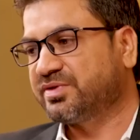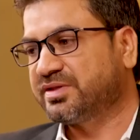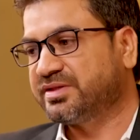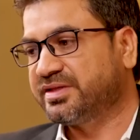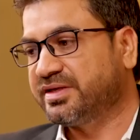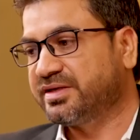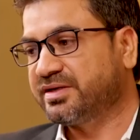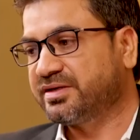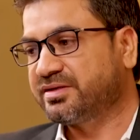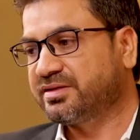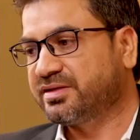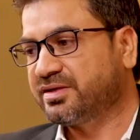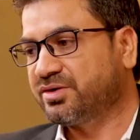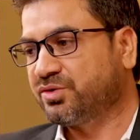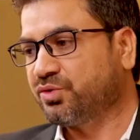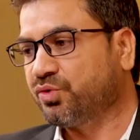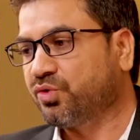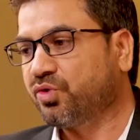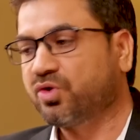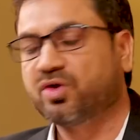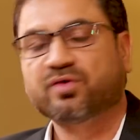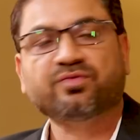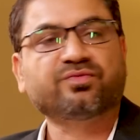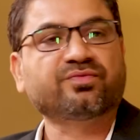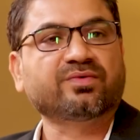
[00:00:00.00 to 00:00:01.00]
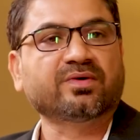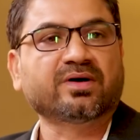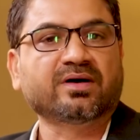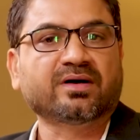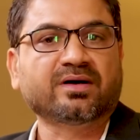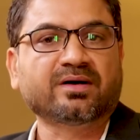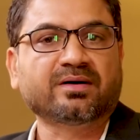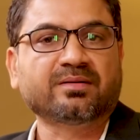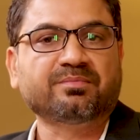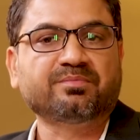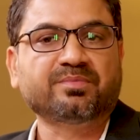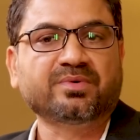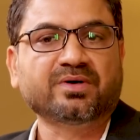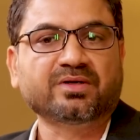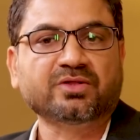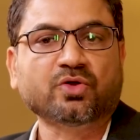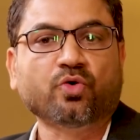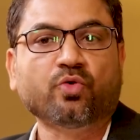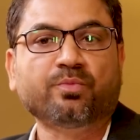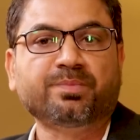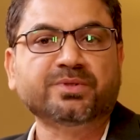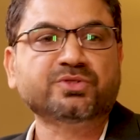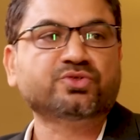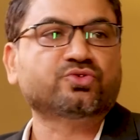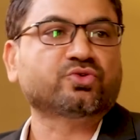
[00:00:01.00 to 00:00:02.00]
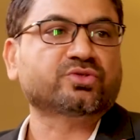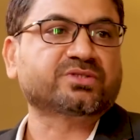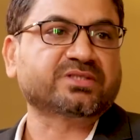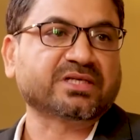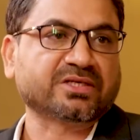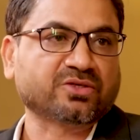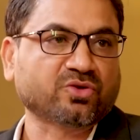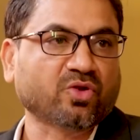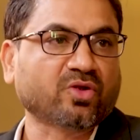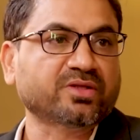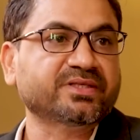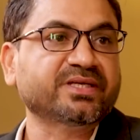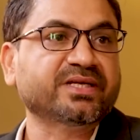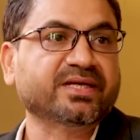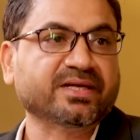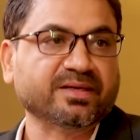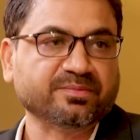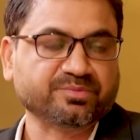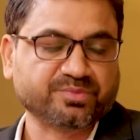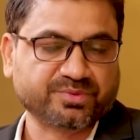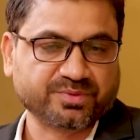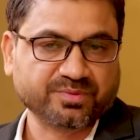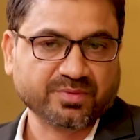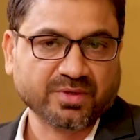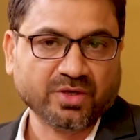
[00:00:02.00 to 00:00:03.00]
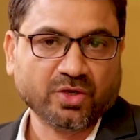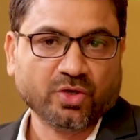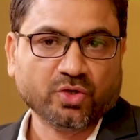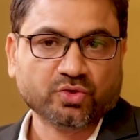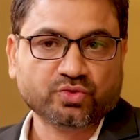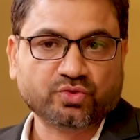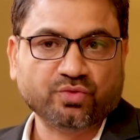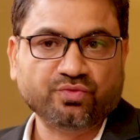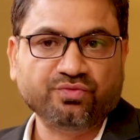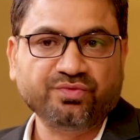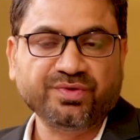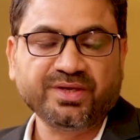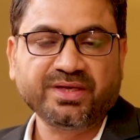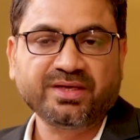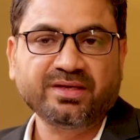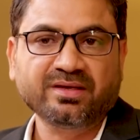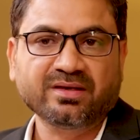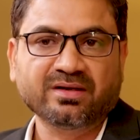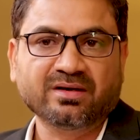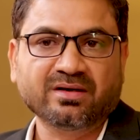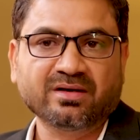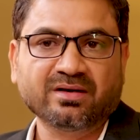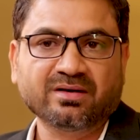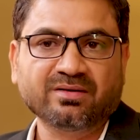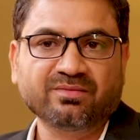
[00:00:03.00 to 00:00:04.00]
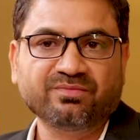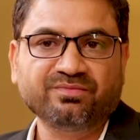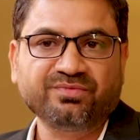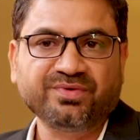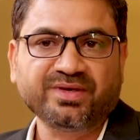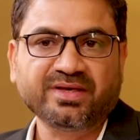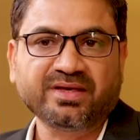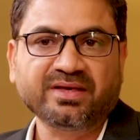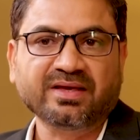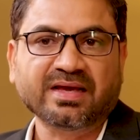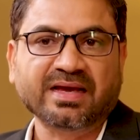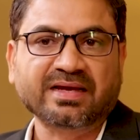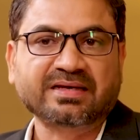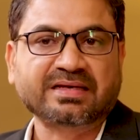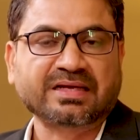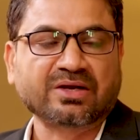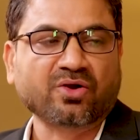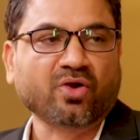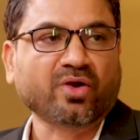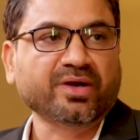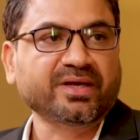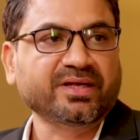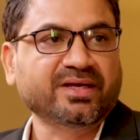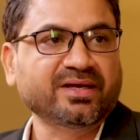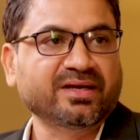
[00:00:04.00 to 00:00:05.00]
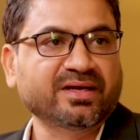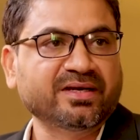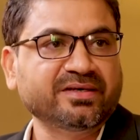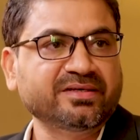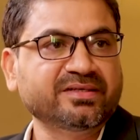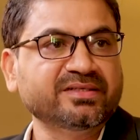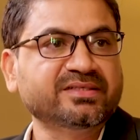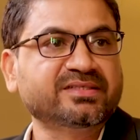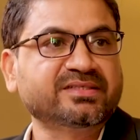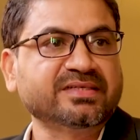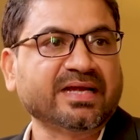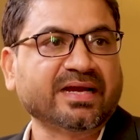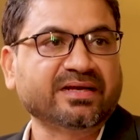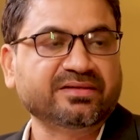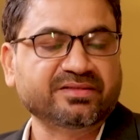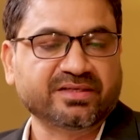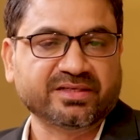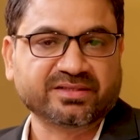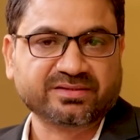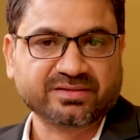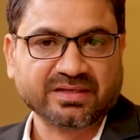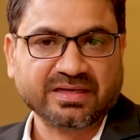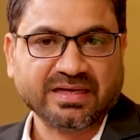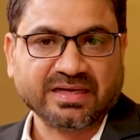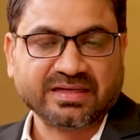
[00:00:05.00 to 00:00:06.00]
So there the role of the open source technology comes. So we at Canonical understand this.